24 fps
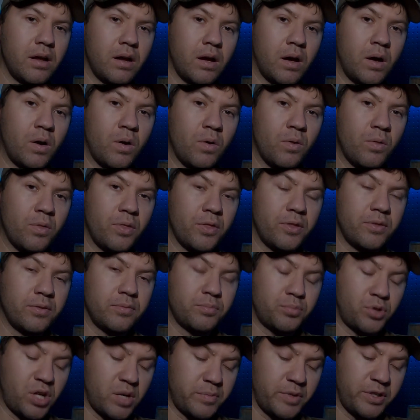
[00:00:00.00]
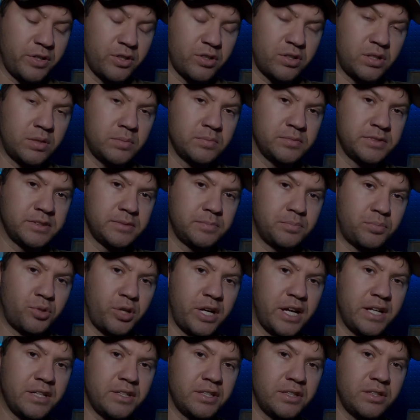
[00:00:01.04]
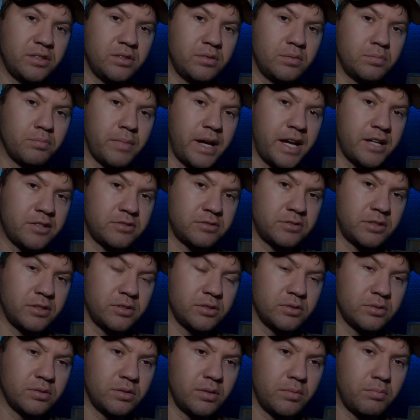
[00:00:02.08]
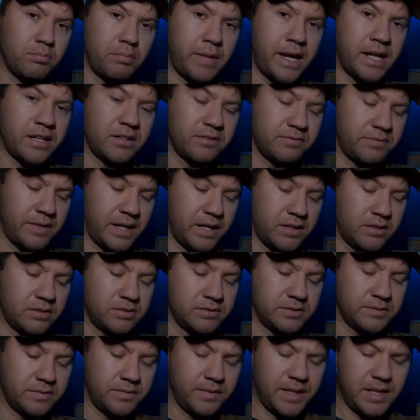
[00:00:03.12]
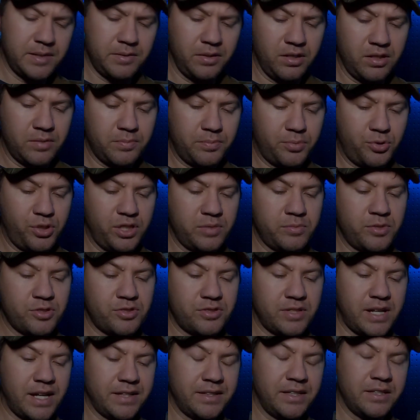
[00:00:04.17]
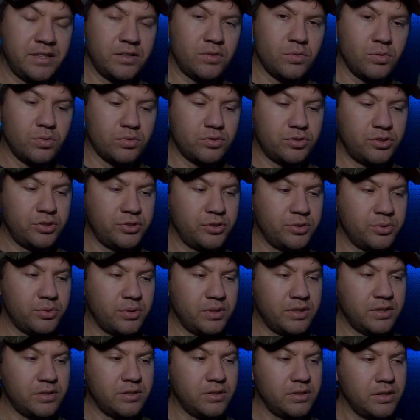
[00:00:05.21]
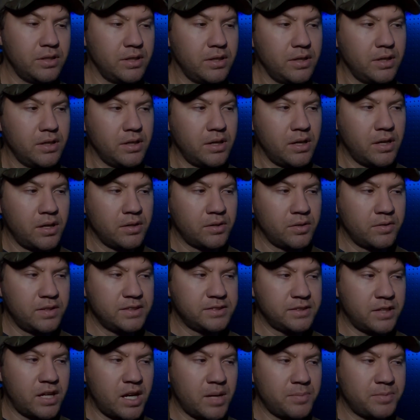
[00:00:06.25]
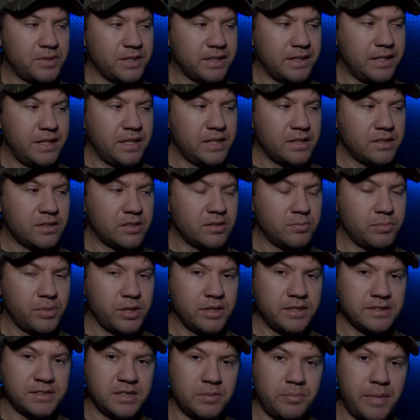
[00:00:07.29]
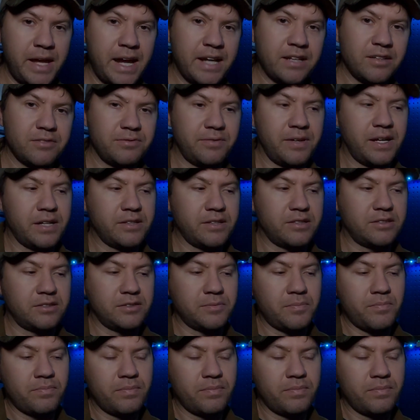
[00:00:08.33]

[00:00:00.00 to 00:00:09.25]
on Primary Arms' brand new micro magnifiers. They look pretty much identical to this optic here, but it's a magnifier.